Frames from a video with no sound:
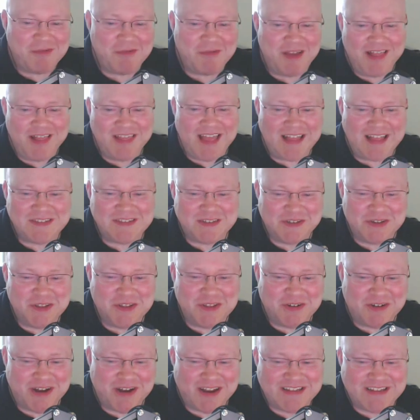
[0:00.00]
well, that's
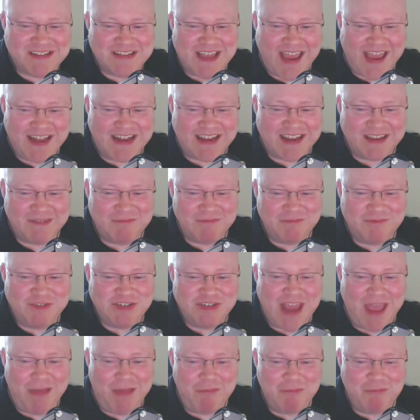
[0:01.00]
another exciting,
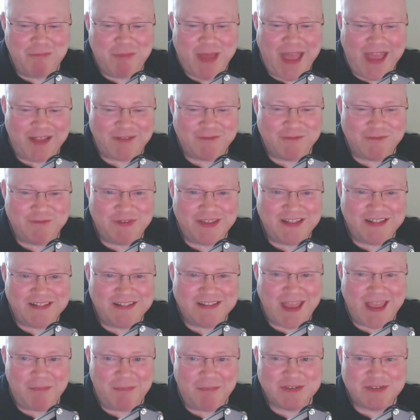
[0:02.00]
jam-packed
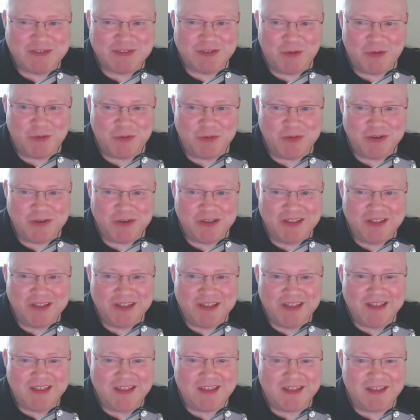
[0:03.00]
filled episode.
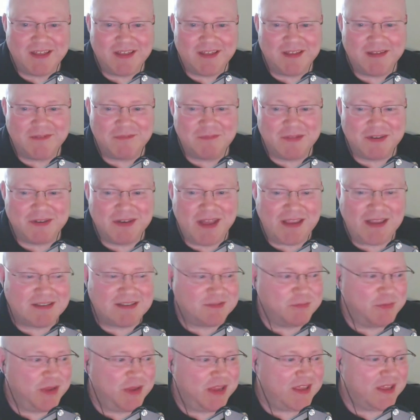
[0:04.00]

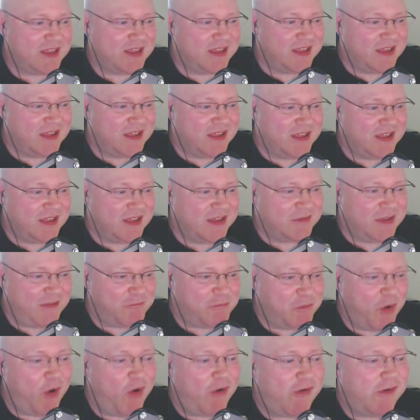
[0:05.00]
Next week, we have
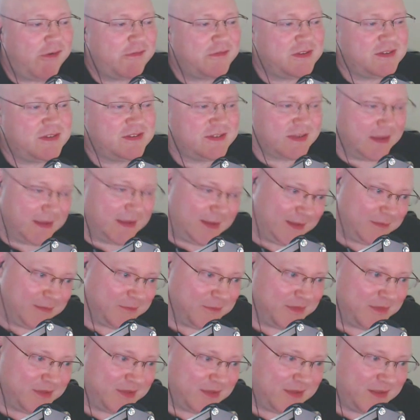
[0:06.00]
more of the
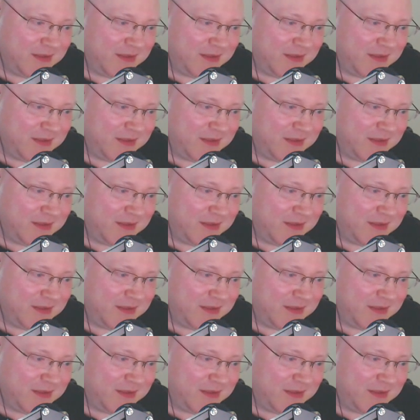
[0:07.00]
same.